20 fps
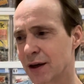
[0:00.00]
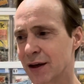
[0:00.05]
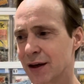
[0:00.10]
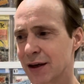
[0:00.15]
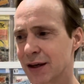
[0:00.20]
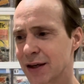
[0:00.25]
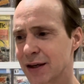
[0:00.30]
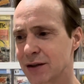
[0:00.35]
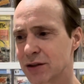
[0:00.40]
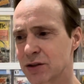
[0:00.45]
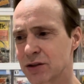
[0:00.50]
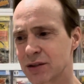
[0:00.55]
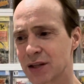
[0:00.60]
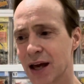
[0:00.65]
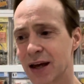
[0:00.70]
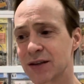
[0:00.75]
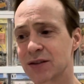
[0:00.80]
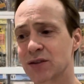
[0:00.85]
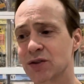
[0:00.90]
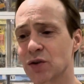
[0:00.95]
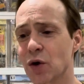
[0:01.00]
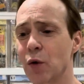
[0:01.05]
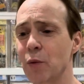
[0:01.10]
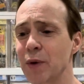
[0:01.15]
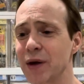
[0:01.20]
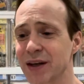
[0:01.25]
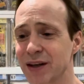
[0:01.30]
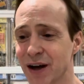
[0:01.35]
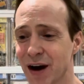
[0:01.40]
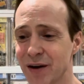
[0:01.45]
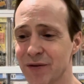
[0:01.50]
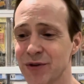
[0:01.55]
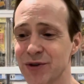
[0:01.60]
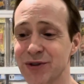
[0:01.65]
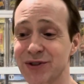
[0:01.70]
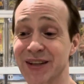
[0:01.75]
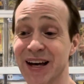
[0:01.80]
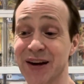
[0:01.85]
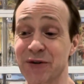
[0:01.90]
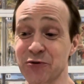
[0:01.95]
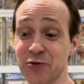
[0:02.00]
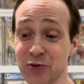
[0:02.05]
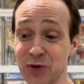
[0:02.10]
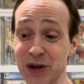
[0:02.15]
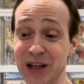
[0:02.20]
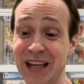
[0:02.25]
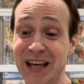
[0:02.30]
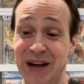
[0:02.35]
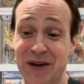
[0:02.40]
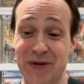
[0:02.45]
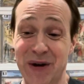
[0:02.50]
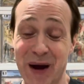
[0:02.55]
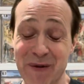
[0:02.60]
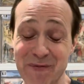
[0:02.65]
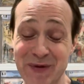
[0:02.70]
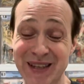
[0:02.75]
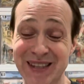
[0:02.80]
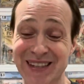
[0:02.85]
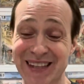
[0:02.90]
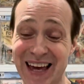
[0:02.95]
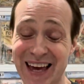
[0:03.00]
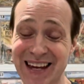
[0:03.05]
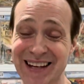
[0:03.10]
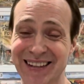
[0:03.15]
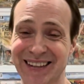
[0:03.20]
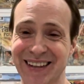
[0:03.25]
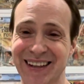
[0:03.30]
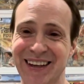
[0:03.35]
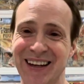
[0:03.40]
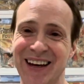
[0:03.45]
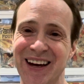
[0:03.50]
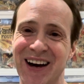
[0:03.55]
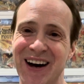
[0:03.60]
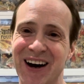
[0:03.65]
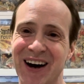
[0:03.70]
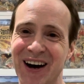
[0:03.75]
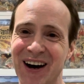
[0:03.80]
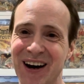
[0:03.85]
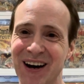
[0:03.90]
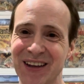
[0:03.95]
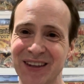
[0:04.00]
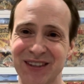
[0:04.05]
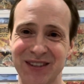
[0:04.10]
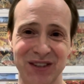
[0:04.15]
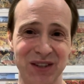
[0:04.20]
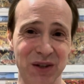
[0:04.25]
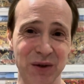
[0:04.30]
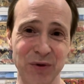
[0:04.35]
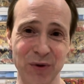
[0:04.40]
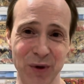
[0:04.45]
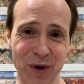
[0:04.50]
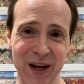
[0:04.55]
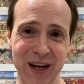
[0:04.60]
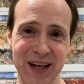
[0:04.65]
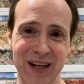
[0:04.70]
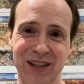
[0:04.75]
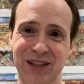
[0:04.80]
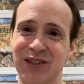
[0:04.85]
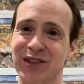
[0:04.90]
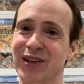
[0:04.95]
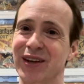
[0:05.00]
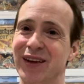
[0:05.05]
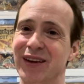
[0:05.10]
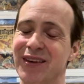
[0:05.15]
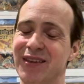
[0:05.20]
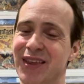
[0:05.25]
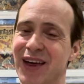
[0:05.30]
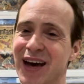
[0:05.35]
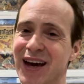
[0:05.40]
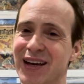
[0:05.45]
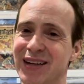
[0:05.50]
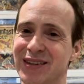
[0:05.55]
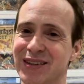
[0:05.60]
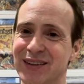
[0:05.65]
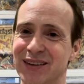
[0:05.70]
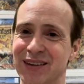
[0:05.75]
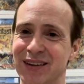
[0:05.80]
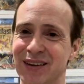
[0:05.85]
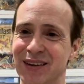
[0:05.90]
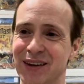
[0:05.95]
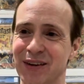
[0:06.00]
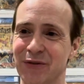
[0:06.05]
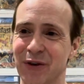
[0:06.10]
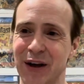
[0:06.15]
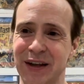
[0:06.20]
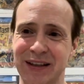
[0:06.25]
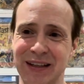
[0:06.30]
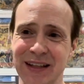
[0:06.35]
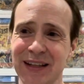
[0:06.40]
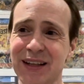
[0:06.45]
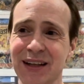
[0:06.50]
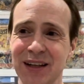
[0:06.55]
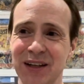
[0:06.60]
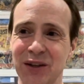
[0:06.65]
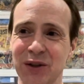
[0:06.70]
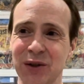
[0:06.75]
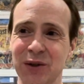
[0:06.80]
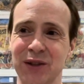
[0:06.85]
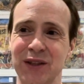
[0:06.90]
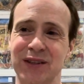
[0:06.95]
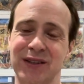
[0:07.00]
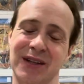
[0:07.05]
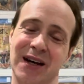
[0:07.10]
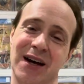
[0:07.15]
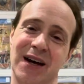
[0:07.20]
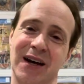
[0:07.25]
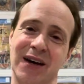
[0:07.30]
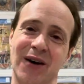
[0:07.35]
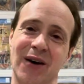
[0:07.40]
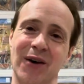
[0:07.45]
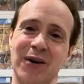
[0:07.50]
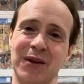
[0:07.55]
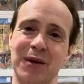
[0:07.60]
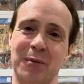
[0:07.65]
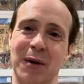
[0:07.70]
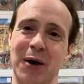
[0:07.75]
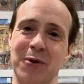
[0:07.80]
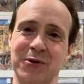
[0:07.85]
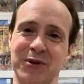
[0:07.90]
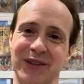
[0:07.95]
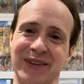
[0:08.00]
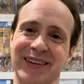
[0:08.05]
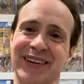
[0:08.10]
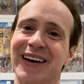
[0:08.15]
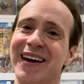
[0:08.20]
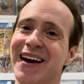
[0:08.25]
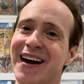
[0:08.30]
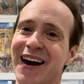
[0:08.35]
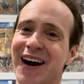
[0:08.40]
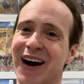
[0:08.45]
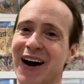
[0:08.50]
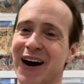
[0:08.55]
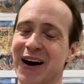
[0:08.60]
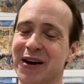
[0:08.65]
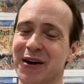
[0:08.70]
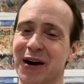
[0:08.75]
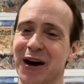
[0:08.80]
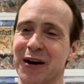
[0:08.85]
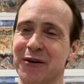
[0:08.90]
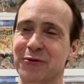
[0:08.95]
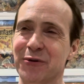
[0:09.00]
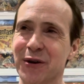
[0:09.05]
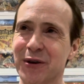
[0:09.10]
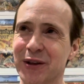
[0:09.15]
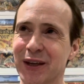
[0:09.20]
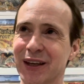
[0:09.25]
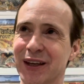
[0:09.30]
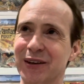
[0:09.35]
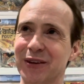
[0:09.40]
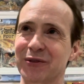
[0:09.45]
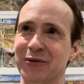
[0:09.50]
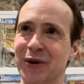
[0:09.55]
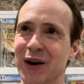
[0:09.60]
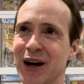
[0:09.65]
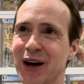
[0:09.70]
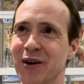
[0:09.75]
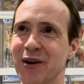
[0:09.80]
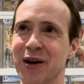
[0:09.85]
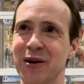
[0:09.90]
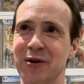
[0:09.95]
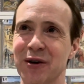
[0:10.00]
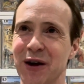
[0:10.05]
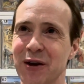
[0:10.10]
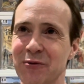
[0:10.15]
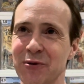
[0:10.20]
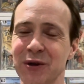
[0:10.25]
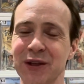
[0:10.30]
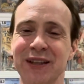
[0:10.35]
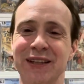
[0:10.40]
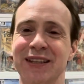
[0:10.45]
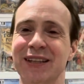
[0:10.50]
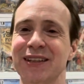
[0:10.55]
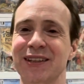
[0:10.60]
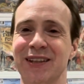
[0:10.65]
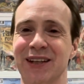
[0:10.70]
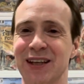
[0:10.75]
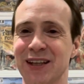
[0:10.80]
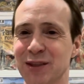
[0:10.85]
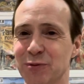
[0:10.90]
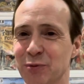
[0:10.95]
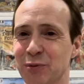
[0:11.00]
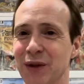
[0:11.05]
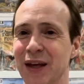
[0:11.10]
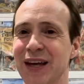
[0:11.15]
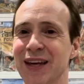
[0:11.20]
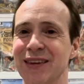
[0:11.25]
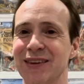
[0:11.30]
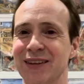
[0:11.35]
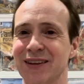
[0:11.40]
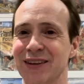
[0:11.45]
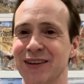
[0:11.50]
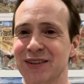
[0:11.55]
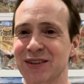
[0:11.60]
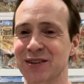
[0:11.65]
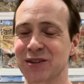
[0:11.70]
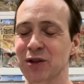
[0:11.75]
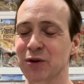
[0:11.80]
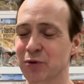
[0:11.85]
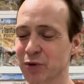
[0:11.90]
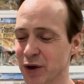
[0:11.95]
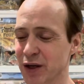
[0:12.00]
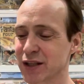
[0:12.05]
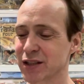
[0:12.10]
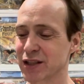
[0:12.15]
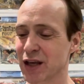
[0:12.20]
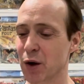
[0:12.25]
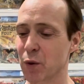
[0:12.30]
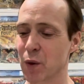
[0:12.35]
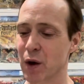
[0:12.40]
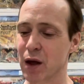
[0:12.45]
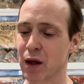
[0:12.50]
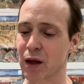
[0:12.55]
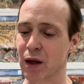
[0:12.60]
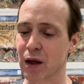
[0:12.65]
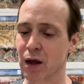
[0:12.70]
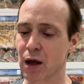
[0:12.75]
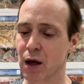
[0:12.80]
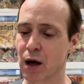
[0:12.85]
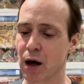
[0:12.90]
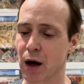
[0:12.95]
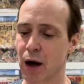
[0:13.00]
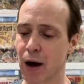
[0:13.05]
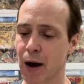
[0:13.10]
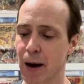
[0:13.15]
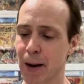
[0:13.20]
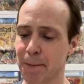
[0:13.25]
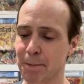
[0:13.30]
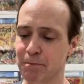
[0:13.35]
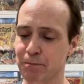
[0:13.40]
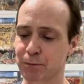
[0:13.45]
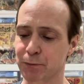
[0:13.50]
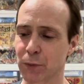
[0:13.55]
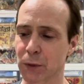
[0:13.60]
he just has so many covers that really represent the Silver Age that if I didn't include this guy on the mountain, I felt like, wow, I really didn't explain the Silver Age that well. And